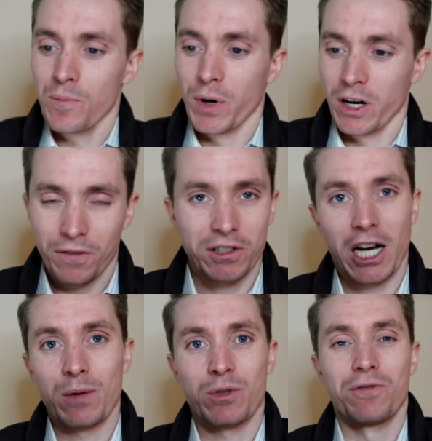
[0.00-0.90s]
But
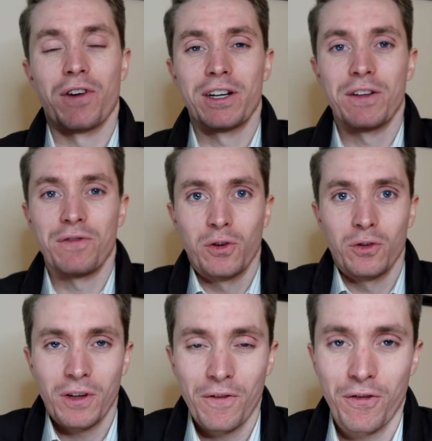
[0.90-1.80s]
oftentimes it's very
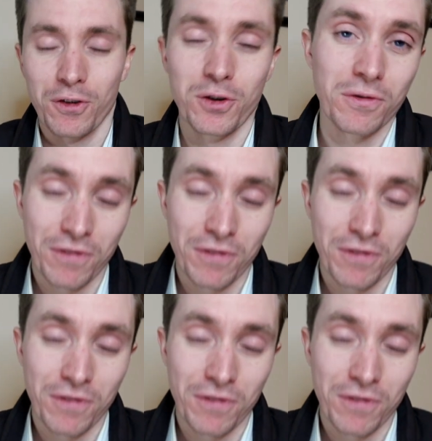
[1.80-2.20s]
difficult for you to